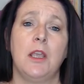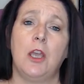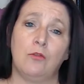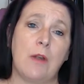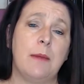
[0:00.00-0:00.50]

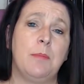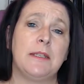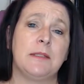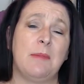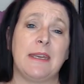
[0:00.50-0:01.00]
A
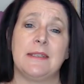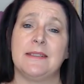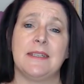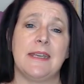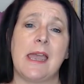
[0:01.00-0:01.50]
rapist might
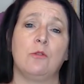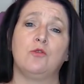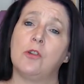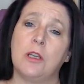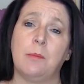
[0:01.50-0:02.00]
consider how
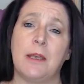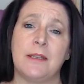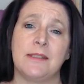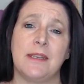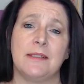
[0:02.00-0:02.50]
drunk a
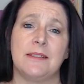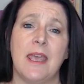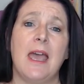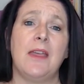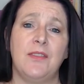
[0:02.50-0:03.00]
person is
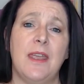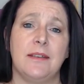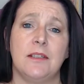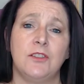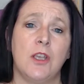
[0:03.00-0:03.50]
and
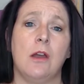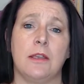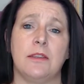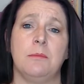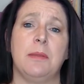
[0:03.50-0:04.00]
then
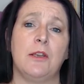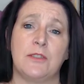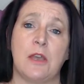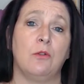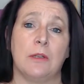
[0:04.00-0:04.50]
target them
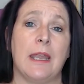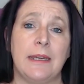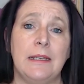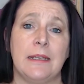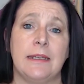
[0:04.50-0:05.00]
because they're
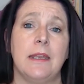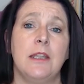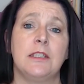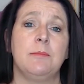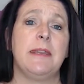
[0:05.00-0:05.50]
unlikely
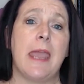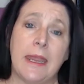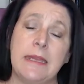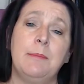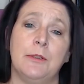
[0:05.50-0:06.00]
to be
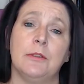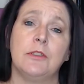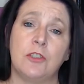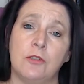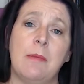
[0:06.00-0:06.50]
able
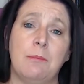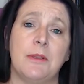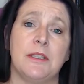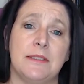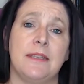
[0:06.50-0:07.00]
to
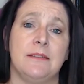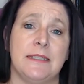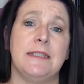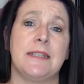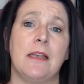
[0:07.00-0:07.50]
remember the
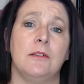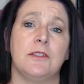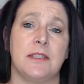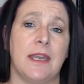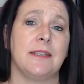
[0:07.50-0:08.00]

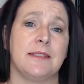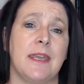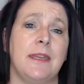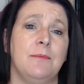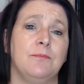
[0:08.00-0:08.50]
details the next day.